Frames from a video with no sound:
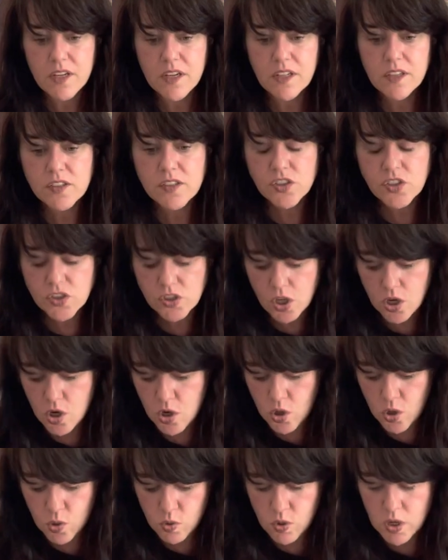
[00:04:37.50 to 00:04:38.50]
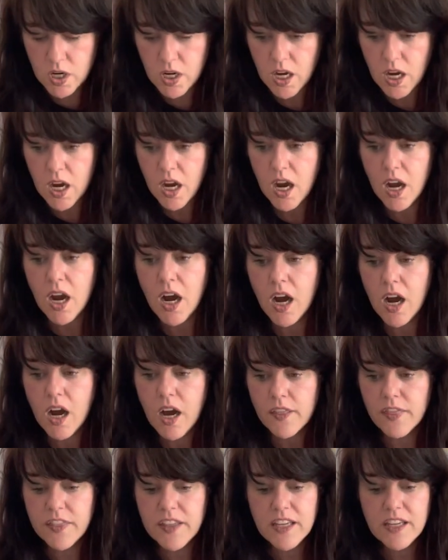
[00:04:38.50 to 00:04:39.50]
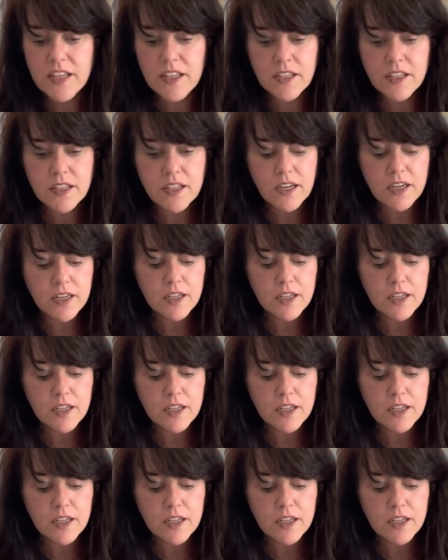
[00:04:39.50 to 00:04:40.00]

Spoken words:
So the